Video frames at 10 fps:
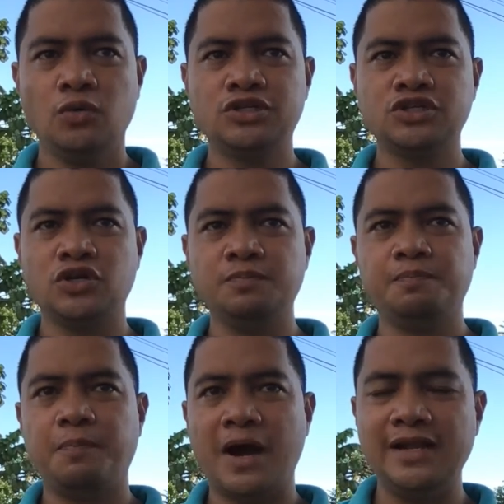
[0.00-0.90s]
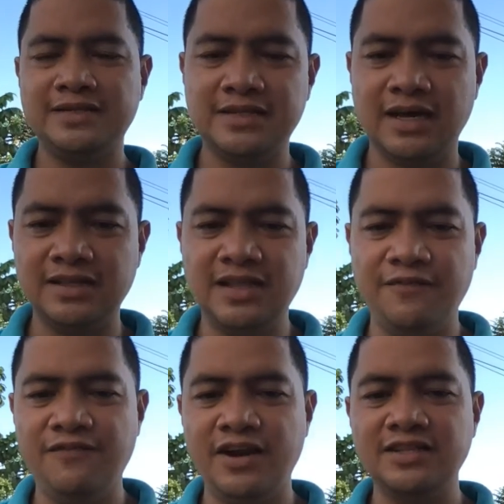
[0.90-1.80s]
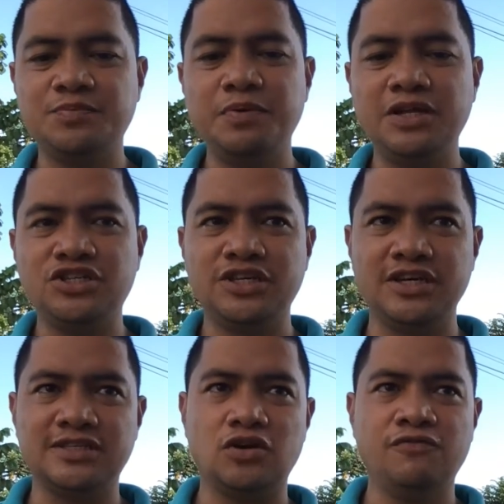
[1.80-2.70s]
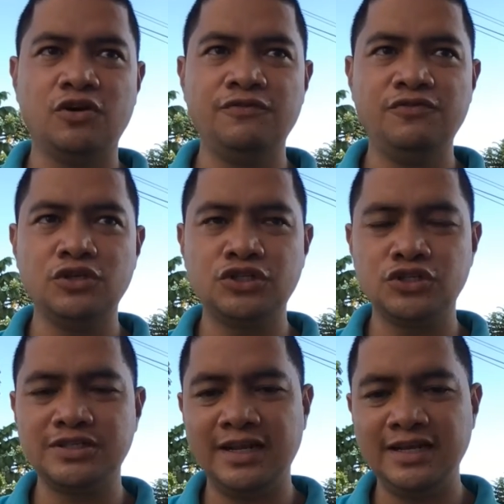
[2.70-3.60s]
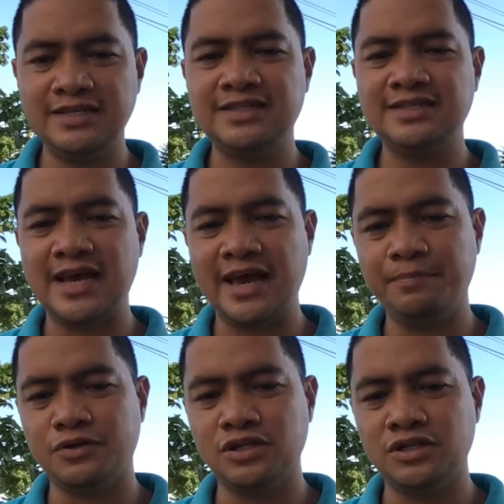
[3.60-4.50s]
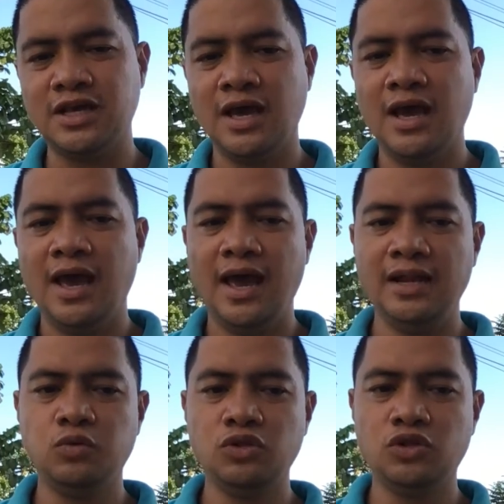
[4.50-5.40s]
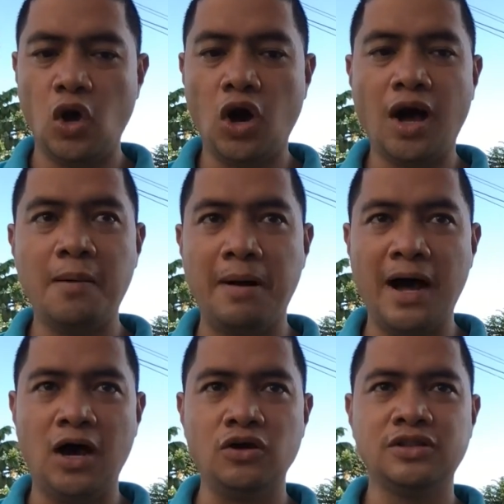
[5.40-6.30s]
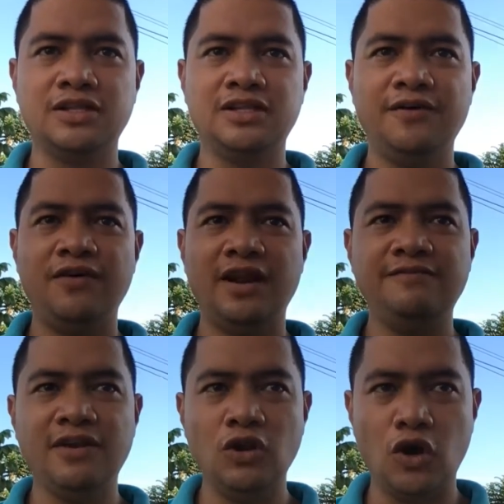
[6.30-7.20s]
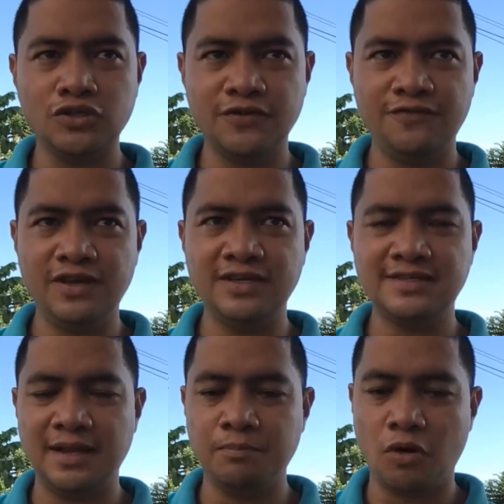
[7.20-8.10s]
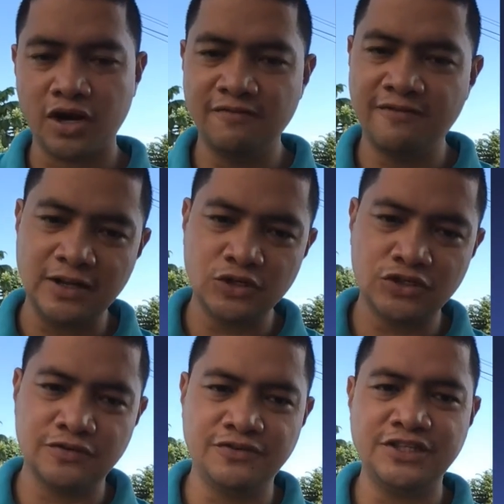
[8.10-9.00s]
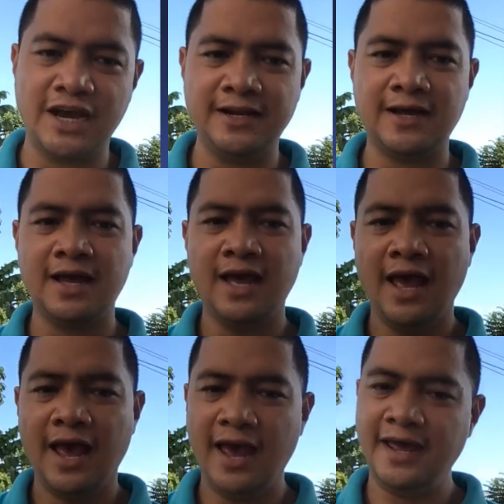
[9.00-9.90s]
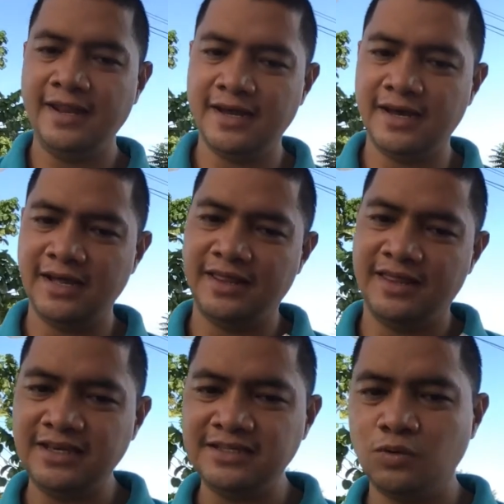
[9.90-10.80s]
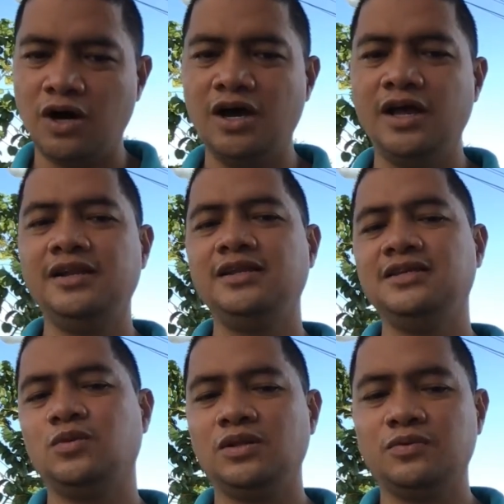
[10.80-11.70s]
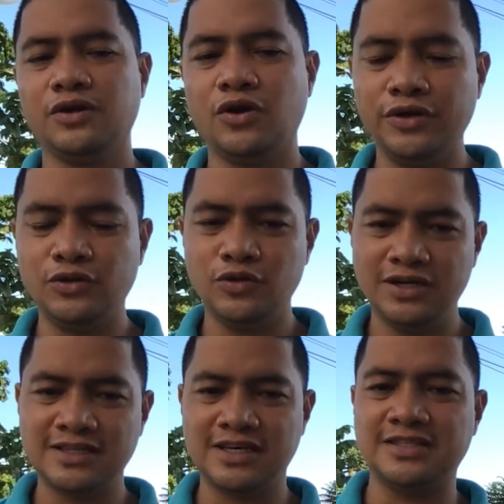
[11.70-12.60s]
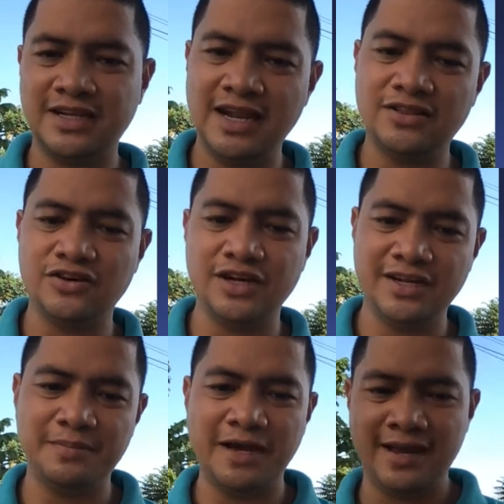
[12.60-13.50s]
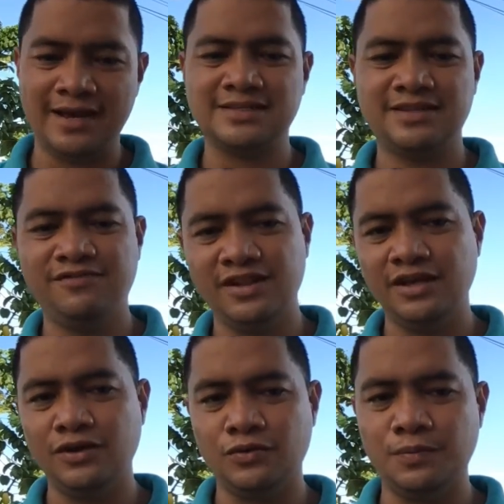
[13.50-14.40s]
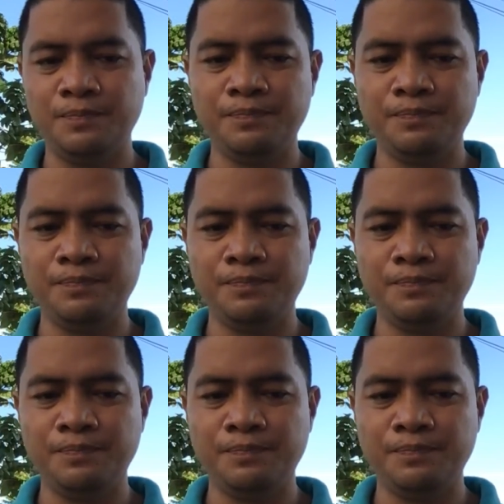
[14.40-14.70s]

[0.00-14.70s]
which compiles the different speeches of Confucius and his disciples and would talk about the different philosophies and moral values of China. And this one is what we're going to discuss later in my next video.